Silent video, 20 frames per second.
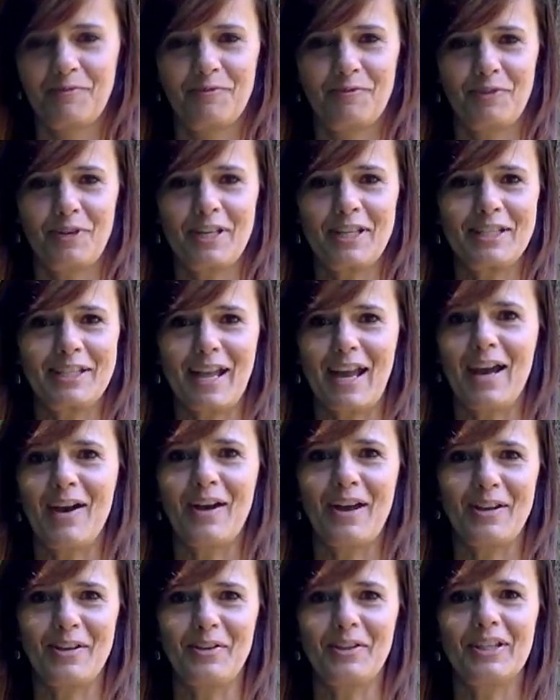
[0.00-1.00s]
freaked out,
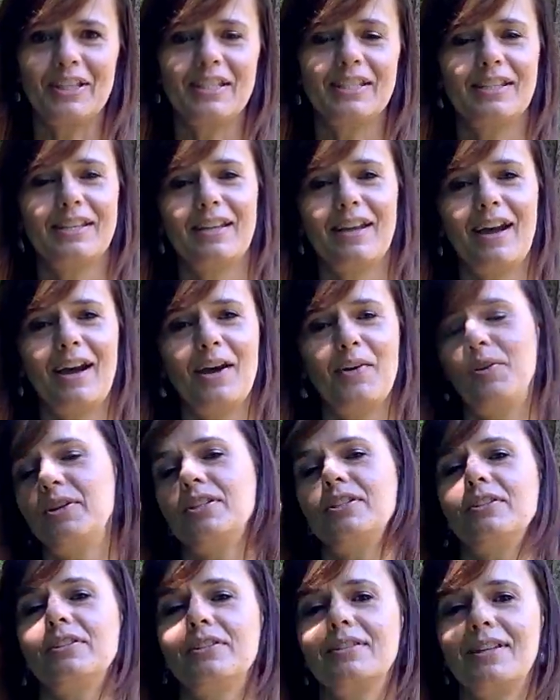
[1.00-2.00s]
and you can see how it
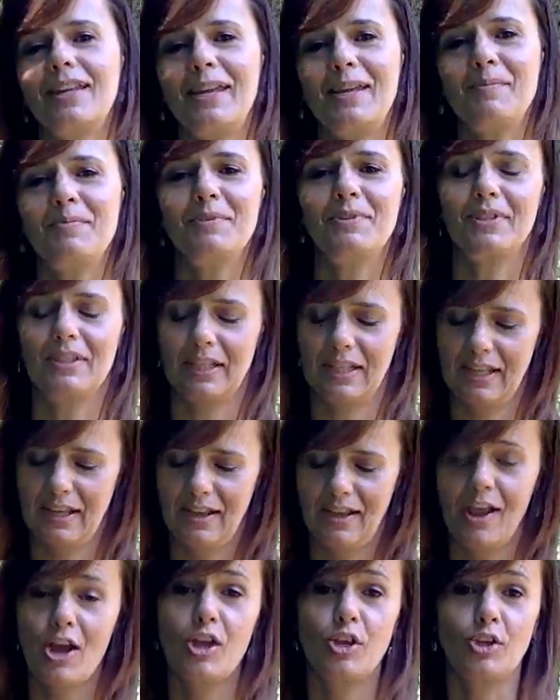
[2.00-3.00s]
just keeps
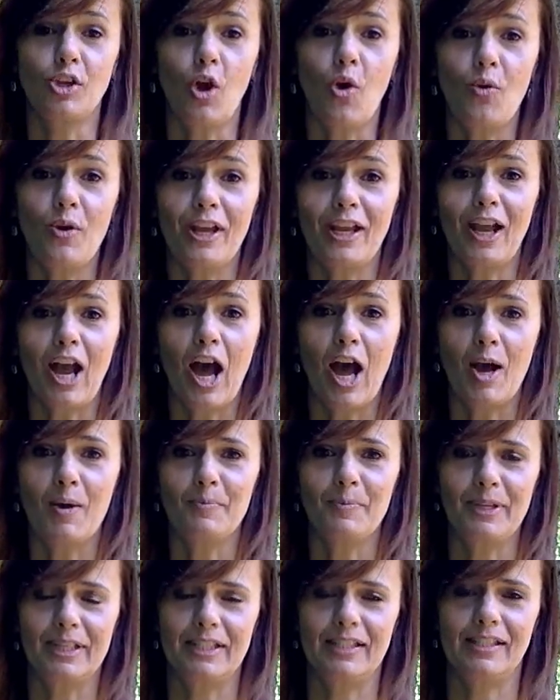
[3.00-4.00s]
going up
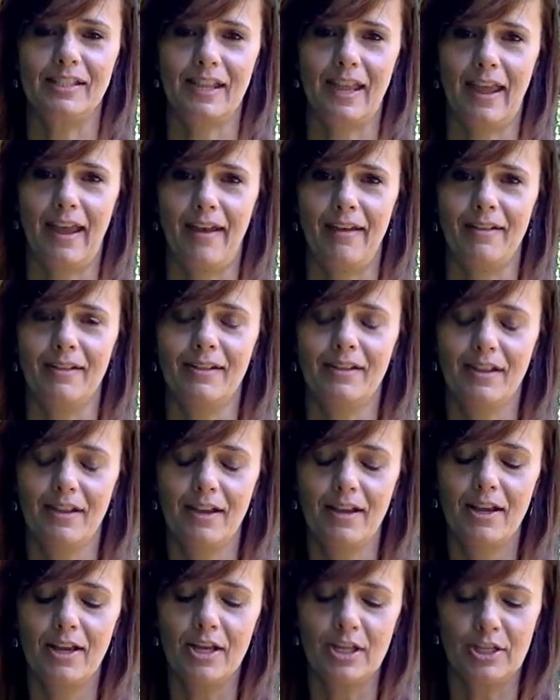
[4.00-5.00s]
in scale.
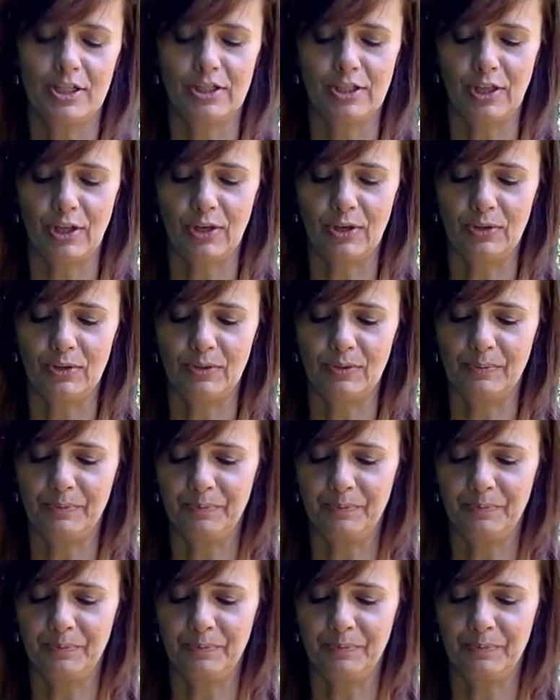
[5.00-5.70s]
So